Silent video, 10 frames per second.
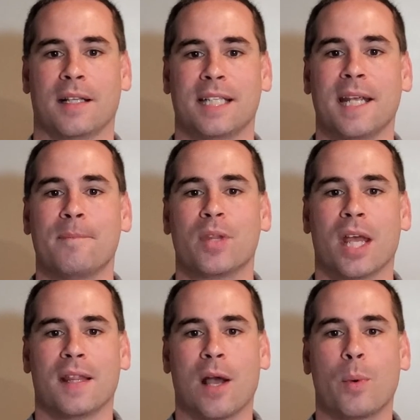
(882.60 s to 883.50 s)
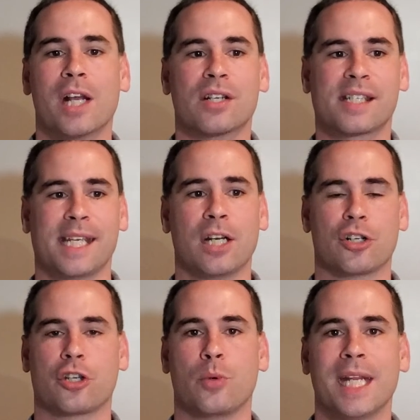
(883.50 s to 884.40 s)
See, that we are
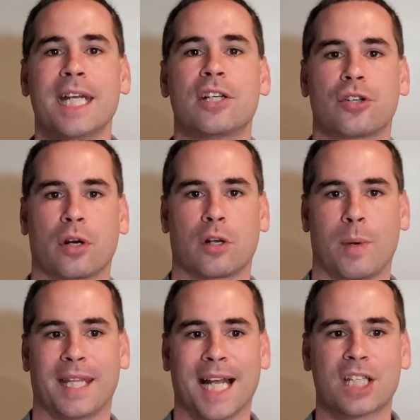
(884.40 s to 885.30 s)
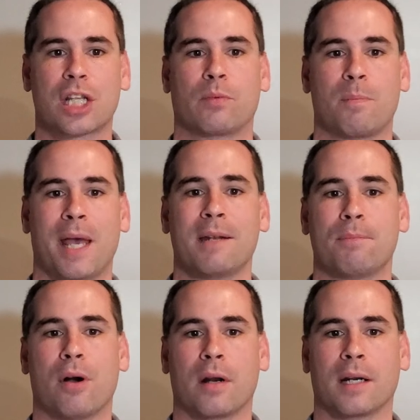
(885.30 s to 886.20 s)
sinners who need to turn away. That's the repent
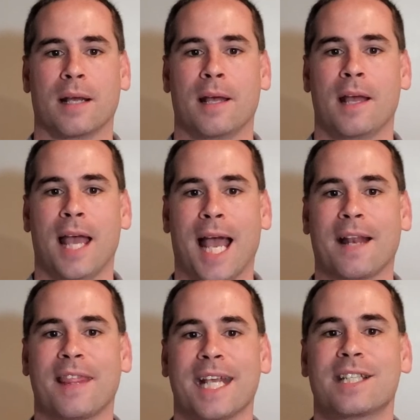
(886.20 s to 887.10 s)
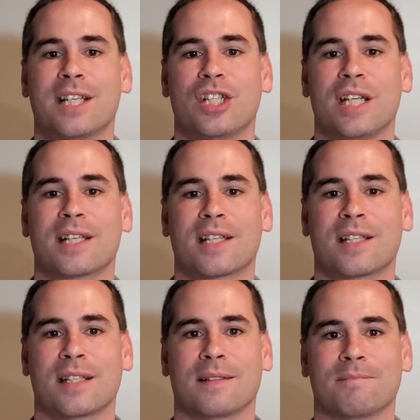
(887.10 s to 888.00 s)
part. And thanks to
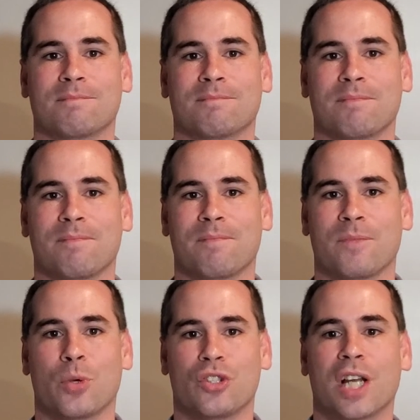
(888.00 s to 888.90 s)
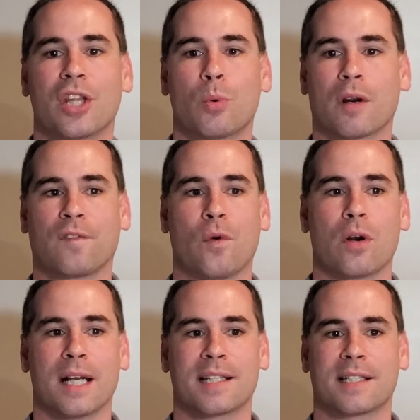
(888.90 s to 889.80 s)
Jesus, who's done the work
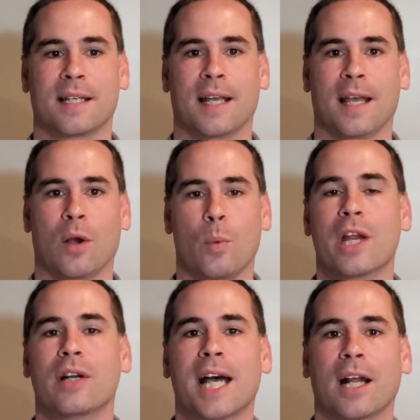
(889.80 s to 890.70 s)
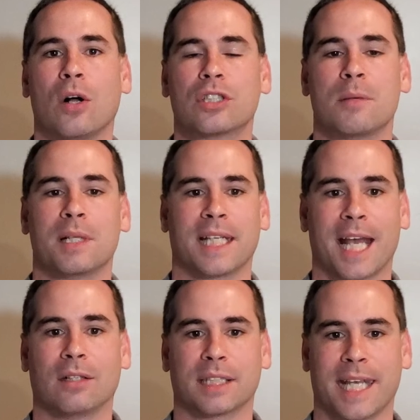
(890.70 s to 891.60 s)
for us, we are not ultimately
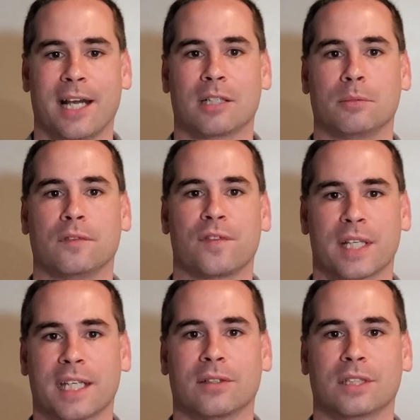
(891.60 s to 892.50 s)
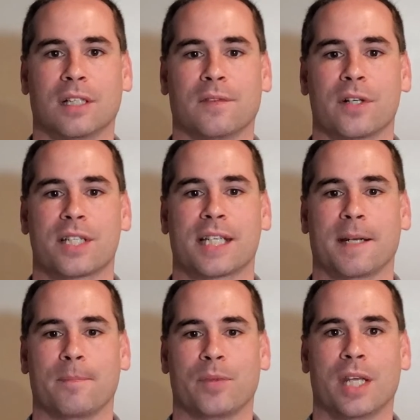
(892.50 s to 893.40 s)
held accountable for the guilt of our sin.